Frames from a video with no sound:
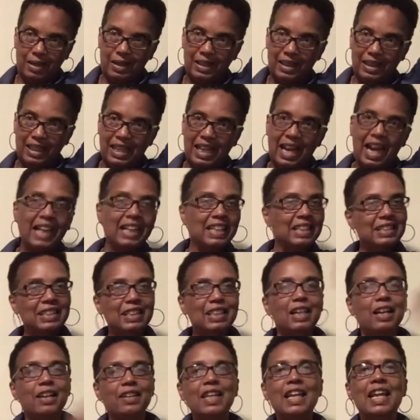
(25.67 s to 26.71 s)
Yeah, I can
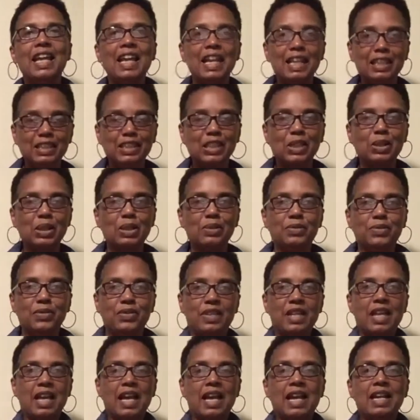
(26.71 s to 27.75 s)
see all the hands go up for
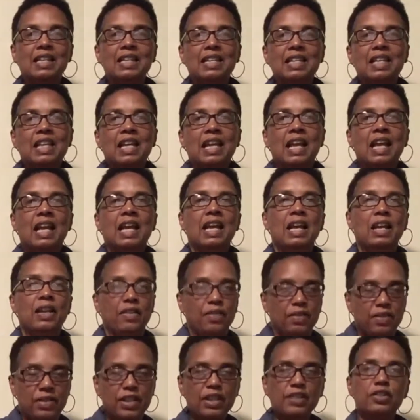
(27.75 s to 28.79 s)
that.
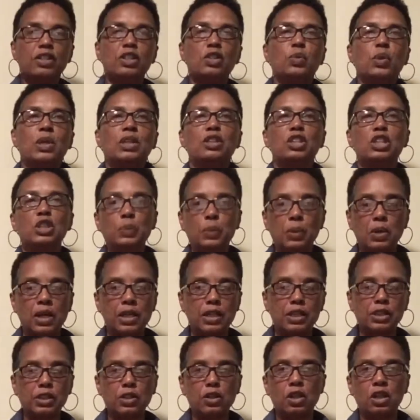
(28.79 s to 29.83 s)
This is what this part
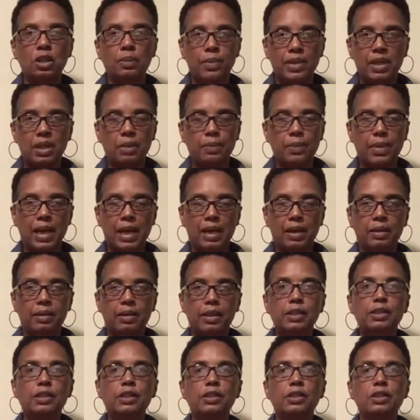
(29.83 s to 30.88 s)
is going to be about.
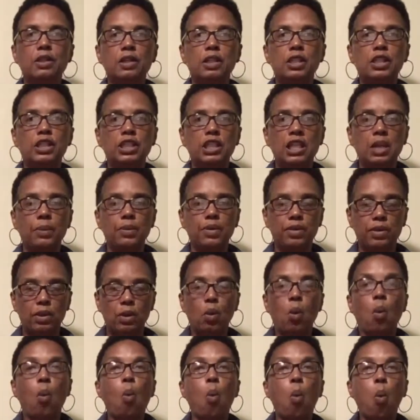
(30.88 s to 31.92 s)
This is going to share with
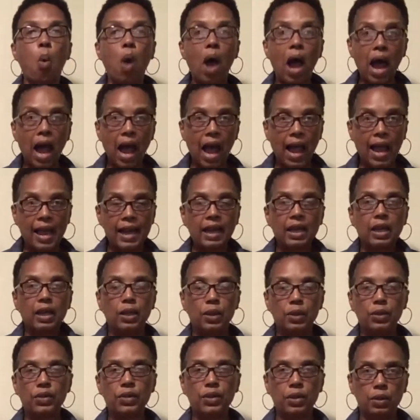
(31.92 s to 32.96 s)
you why
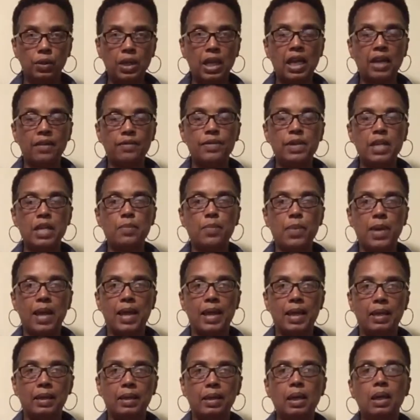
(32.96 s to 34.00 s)
you still have knee
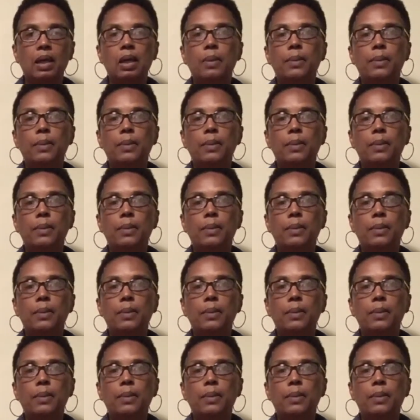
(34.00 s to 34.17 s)
pain.